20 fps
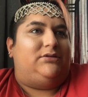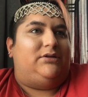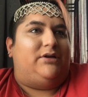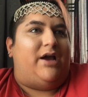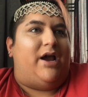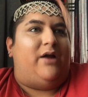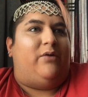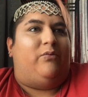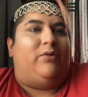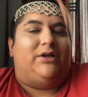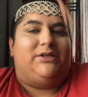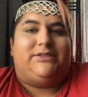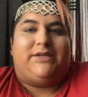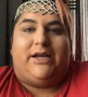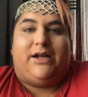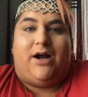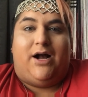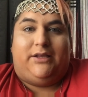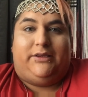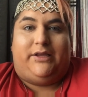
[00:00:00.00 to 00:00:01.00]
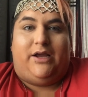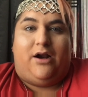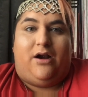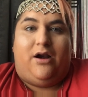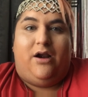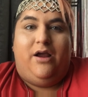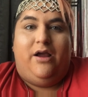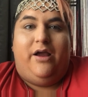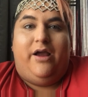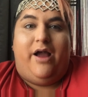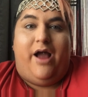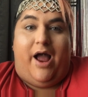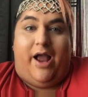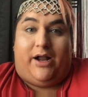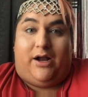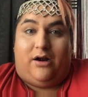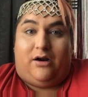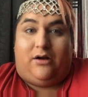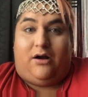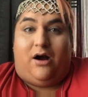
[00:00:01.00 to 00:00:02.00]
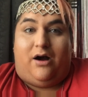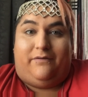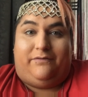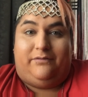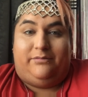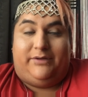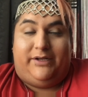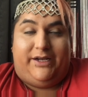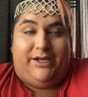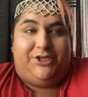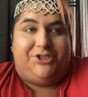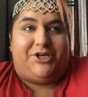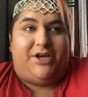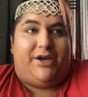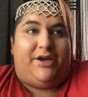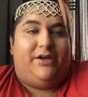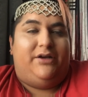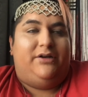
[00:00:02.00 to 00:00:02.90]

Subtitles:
and once I got there, I got a call from the DJ.